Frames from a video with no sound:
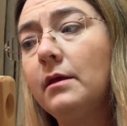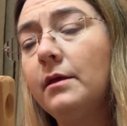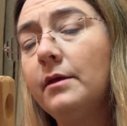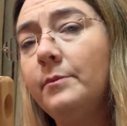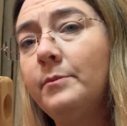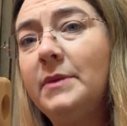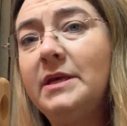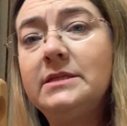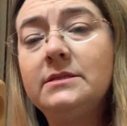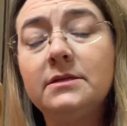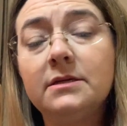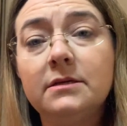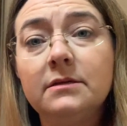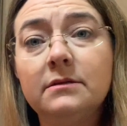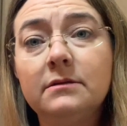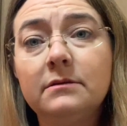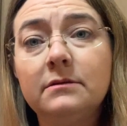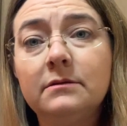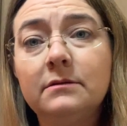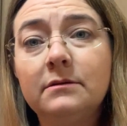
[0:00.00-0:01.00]
missed
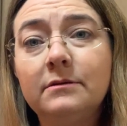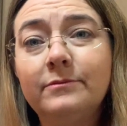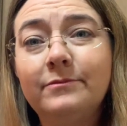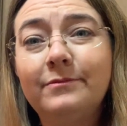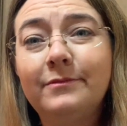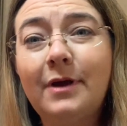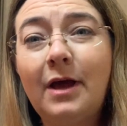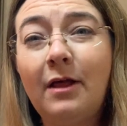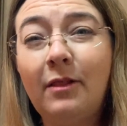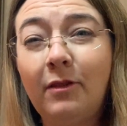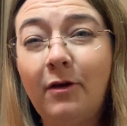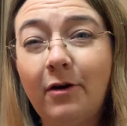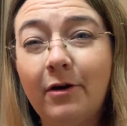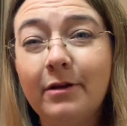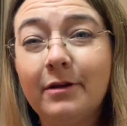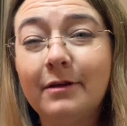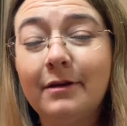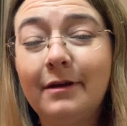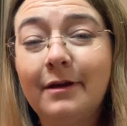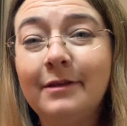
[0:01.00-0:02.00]
it a
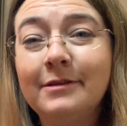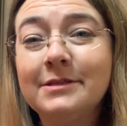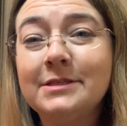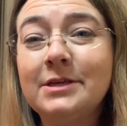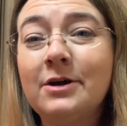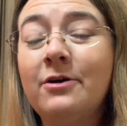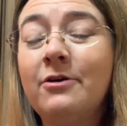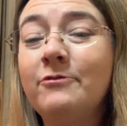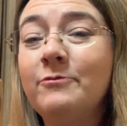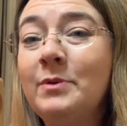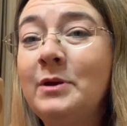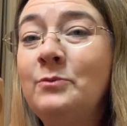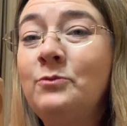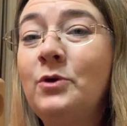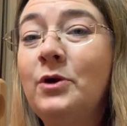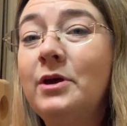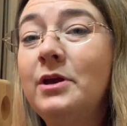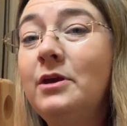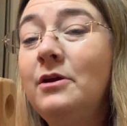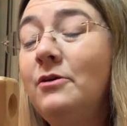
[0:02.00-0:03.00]
lot, and so I've been
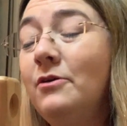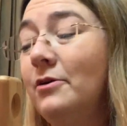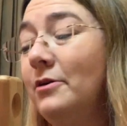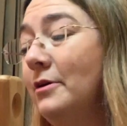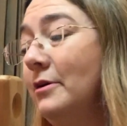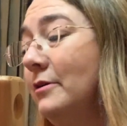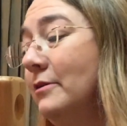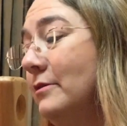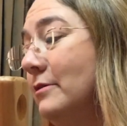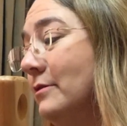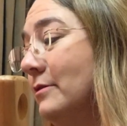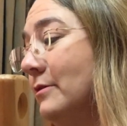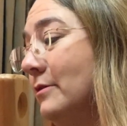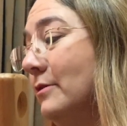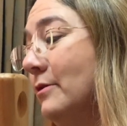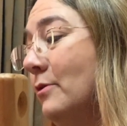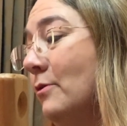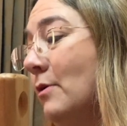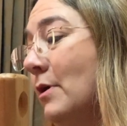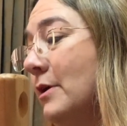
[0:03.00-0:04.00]
working on it
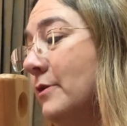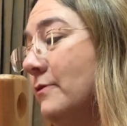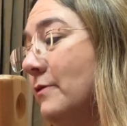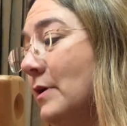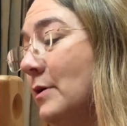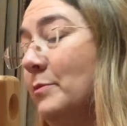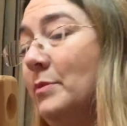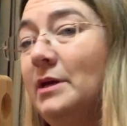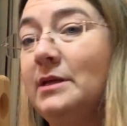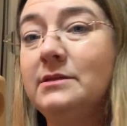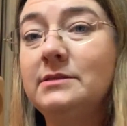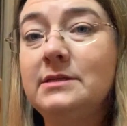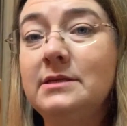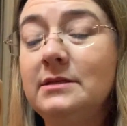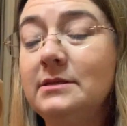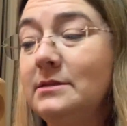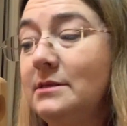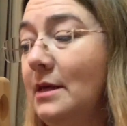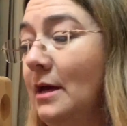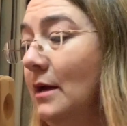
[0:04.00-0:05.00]
quite a fair bit
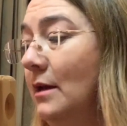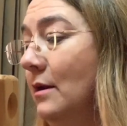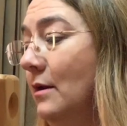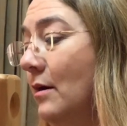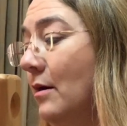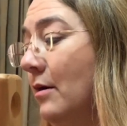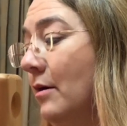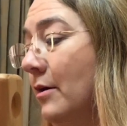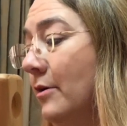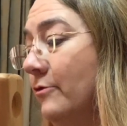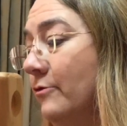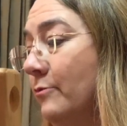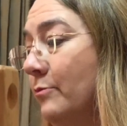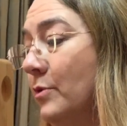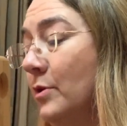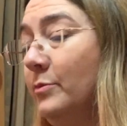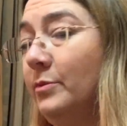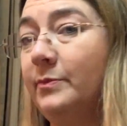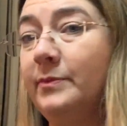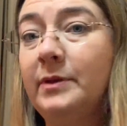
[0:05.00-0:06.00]
since then. I've
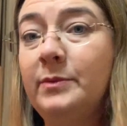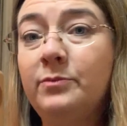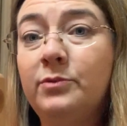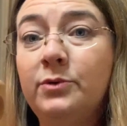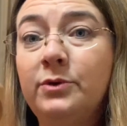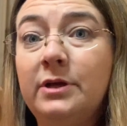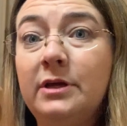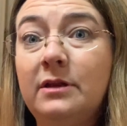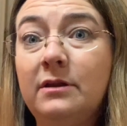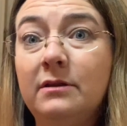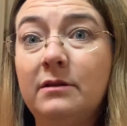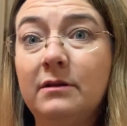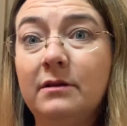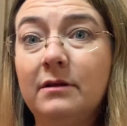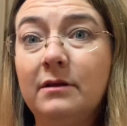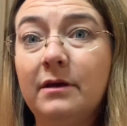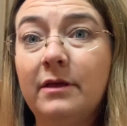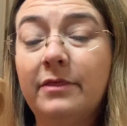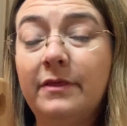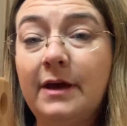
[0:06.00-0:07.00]
probably put in
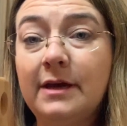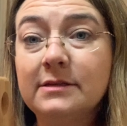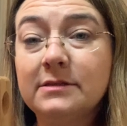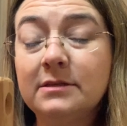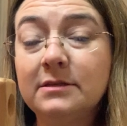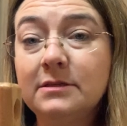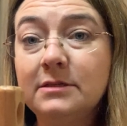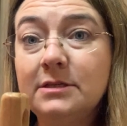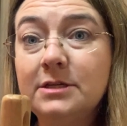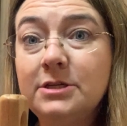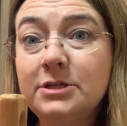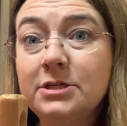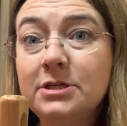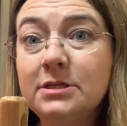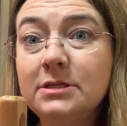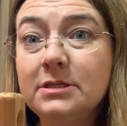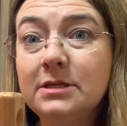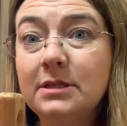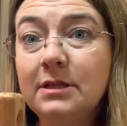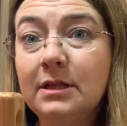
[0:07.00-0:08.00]
1,000
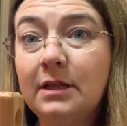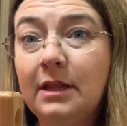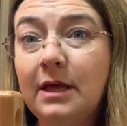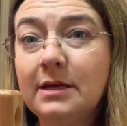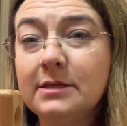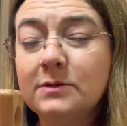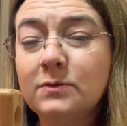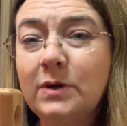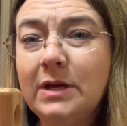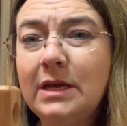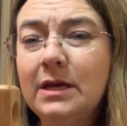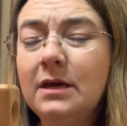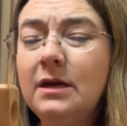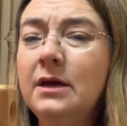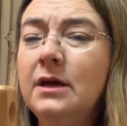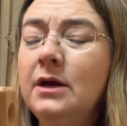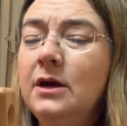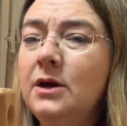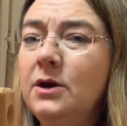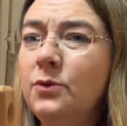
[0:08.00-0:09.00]
stitches in the last week,
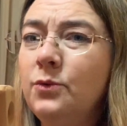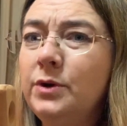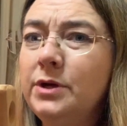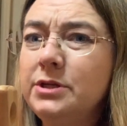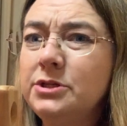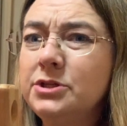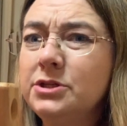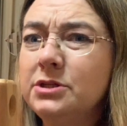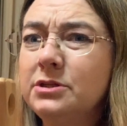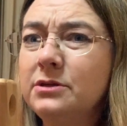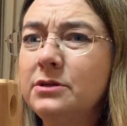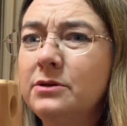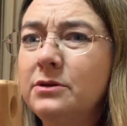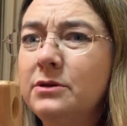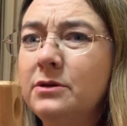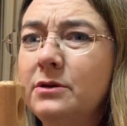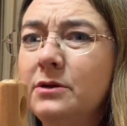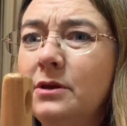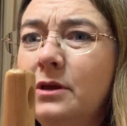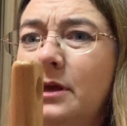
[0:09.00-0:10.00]
which,
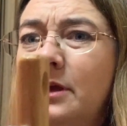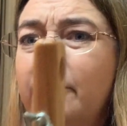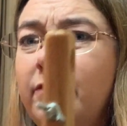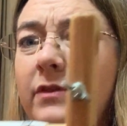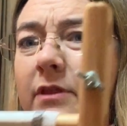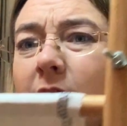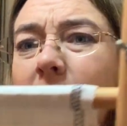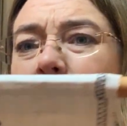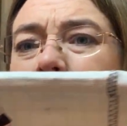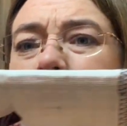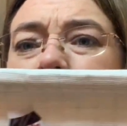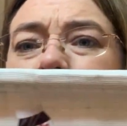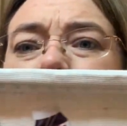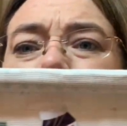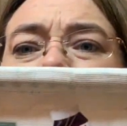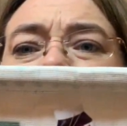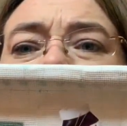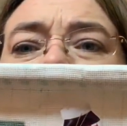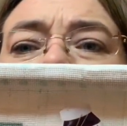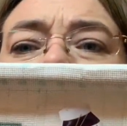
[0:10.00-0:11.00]
given that
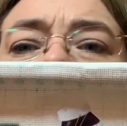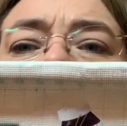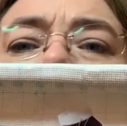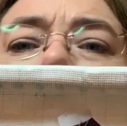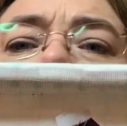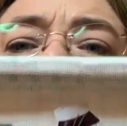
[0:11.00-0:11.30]
there's a